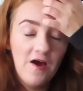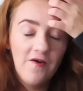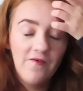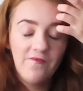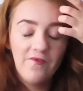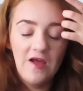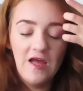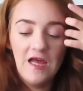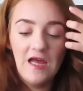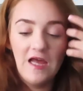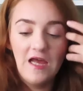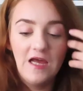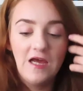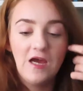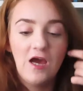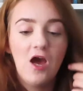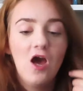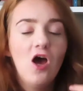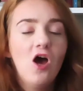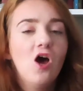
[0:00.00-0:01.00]
of
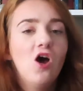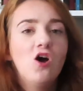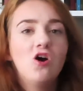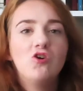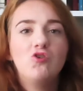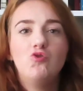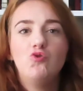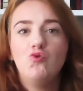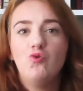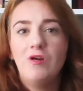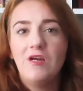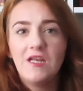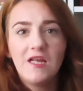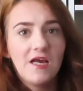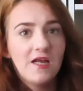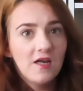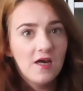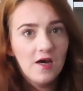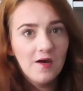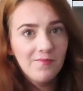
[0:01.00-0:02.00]
a
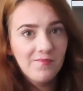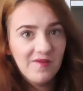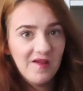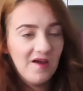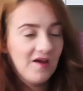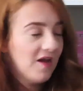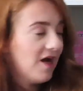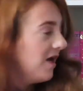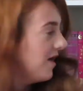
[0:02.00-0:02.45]
reading update